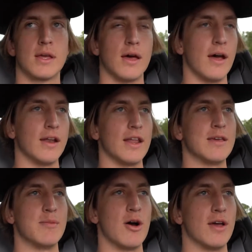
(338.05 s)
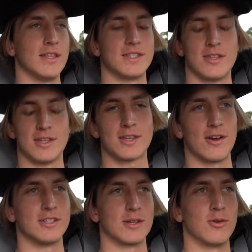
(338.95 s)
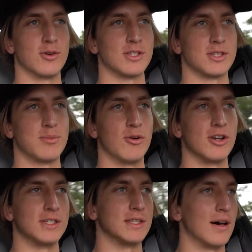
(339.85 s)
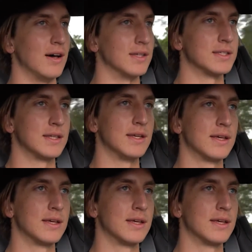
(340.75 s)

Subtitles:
This car is a Corsa Sport exhaust,